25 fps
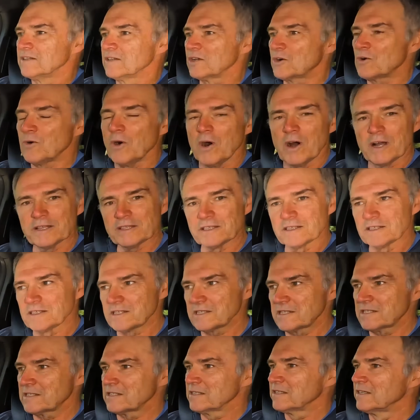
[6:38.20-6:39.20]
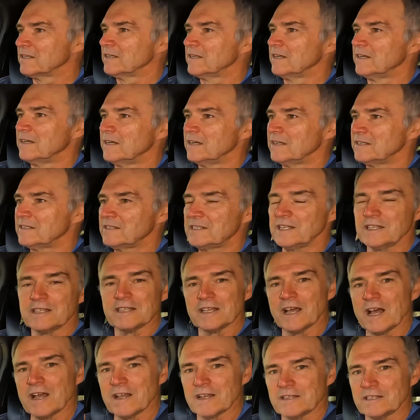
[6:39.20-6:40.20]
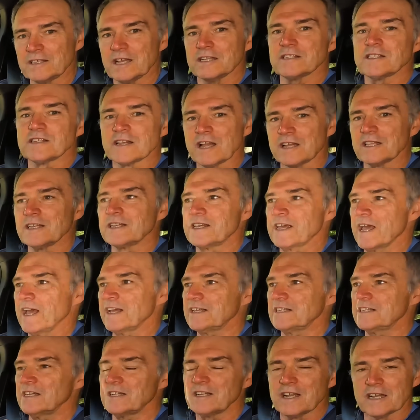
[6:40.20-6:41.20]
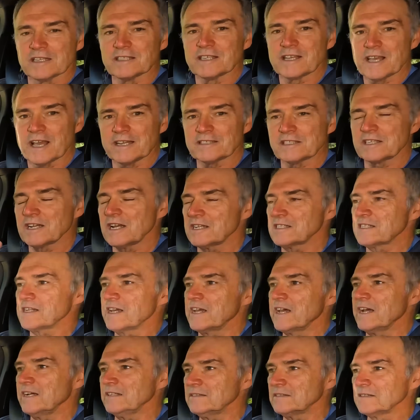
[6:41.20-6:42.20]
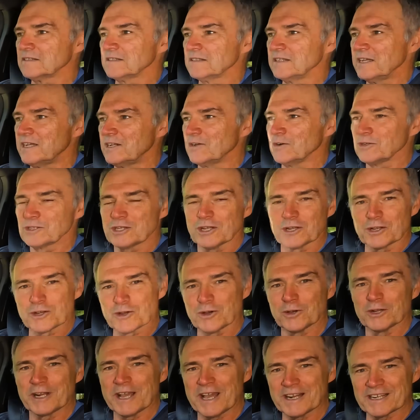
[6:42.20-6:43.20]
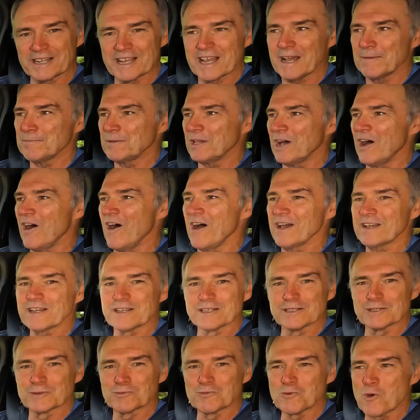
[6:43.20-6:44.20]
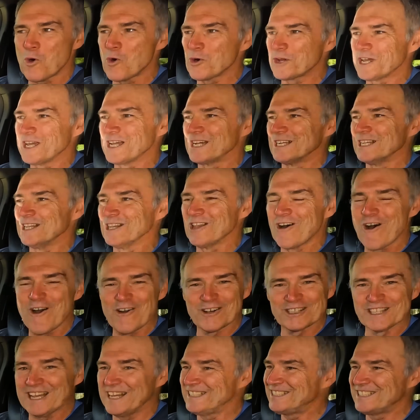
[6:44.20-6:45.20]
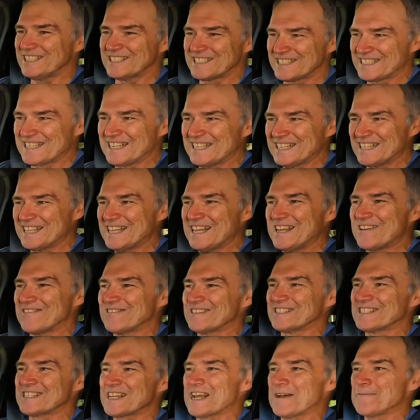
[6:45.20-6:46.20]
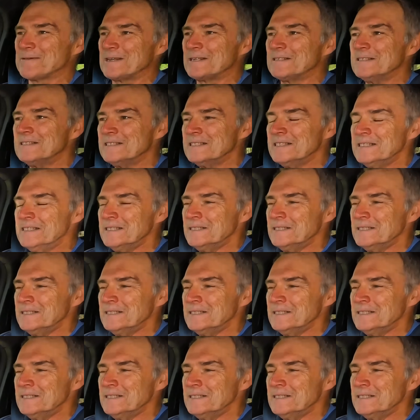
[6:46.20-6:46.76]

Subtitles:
The quietness didn't only catch us out, it also caught out a couple of hikers walking along. They just didn't hear us coming.